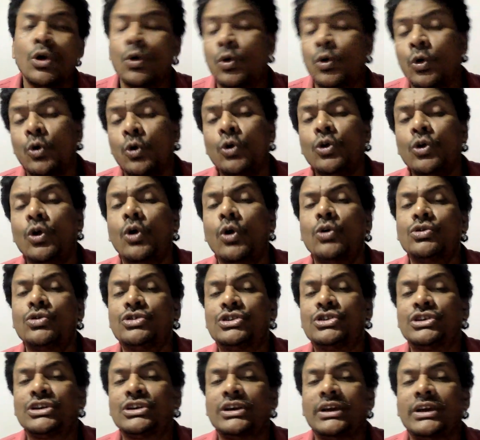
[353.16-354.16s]
Who
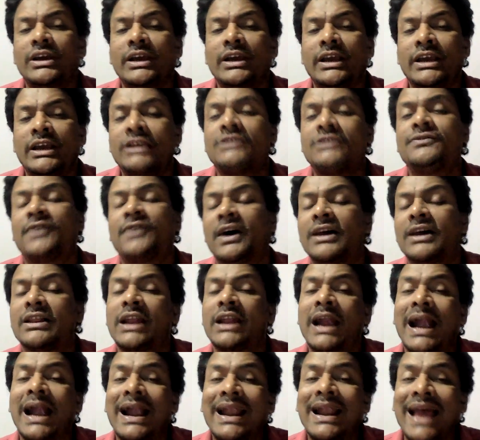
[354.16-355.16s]
knows? His
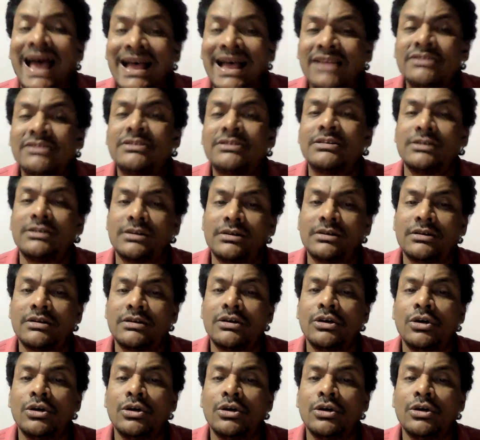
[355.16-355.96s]
father had answered.